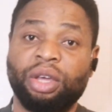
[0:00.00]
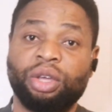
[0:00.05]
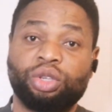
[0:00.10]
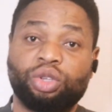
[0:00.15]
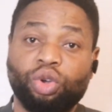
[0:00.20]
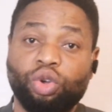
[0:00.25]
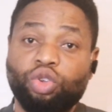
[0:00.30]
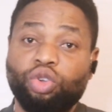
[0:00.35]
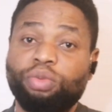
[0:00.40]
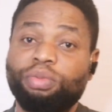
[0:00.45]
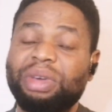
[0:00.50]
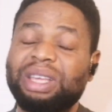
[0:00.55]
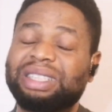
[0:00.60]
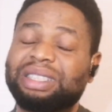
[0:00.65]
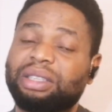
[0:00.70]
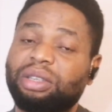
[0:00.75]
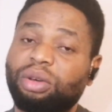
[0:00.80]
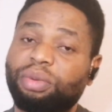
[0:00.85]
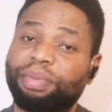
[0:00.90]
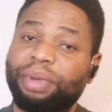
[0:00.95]
so you may
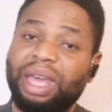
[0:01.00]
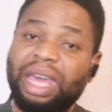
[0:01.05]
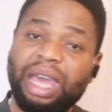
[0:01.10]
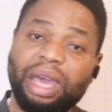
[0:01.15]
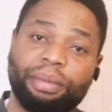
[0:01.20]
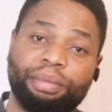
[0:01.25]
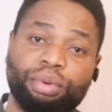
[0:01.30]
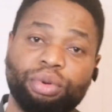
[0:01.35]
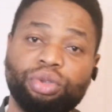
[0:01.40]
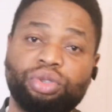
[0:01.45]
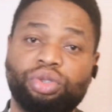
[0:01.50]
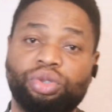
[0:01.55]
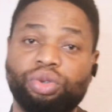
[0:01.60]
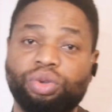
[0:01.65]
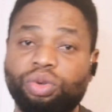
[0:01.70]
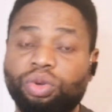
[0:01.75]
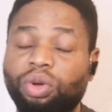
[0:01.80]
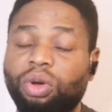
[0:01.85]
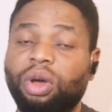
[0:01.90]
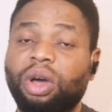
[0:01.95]
still be able
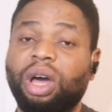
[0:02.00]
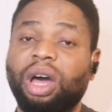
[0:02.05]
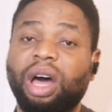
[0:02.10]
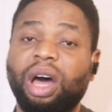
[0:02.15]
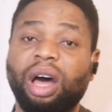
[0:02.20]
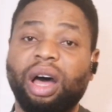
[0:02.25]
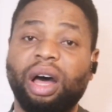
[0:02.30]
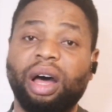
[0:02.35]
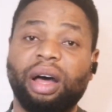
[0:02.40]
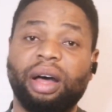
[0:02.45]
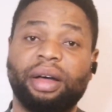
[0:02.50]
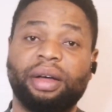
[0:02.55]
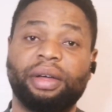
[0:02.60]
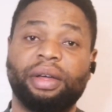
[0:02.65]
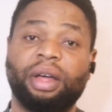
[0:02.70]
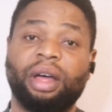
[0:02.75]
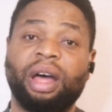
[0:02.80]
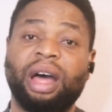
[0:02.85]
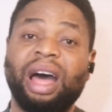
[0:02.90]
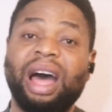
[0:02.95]
to
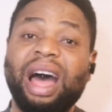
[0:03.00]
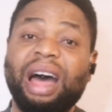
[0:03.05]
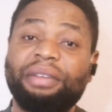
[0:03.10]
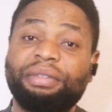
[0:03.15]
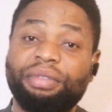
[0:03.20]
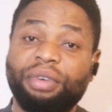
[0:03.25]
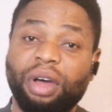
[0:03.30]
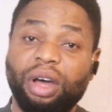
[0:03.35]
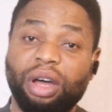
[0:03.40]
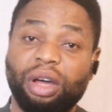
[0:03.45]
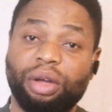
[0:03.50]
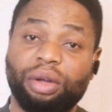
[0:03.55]
have